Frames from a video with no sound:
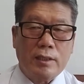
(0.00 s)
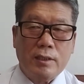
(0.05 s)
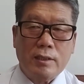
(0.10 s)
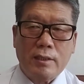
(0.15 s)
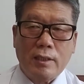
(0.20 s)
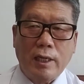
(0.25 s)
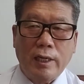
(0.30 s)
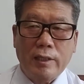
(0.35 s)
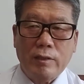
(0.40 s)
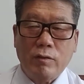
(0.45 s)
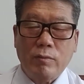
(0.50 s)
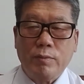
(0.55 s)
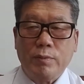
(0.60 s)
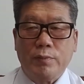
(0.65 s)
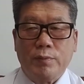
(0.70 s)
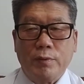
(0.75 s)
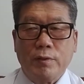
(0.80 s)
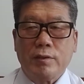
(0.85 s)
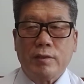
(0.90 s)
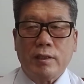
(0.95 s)
this kind of
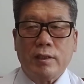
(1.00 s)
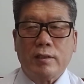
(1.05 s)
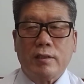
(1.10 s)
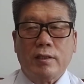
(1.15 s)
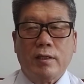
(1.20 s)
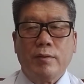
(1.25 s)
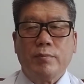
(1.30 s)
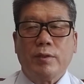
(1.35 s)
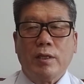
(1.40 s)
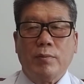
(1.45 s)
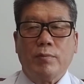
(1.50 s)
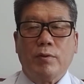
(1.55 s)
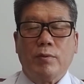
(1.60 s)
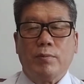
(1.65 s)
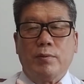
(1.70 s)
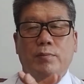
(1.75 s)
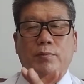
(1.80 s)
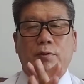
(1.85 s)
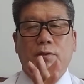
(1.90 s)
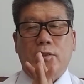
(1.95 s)
project on behalf of
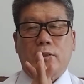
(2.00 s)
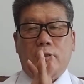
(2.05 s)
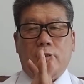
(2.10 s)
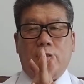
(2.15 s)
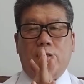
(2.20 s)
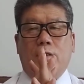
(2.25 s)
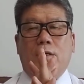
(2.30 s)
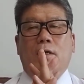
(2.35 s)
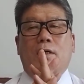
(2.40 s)
a project